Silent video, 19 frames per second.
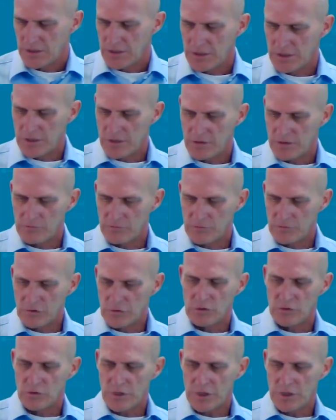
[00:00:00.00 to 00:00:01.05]

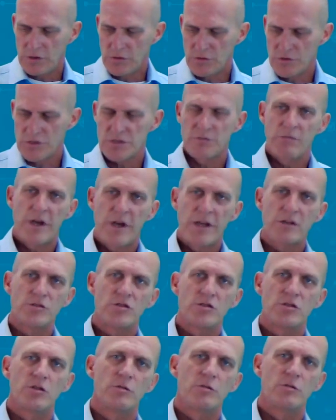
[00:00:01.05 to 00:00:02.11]
You can use the
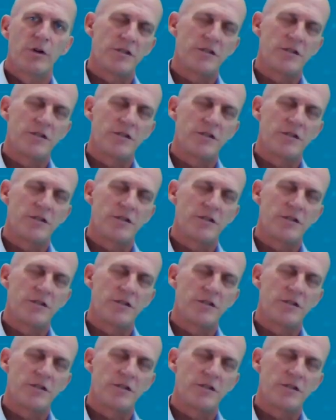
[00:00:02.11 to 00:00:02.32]
microscope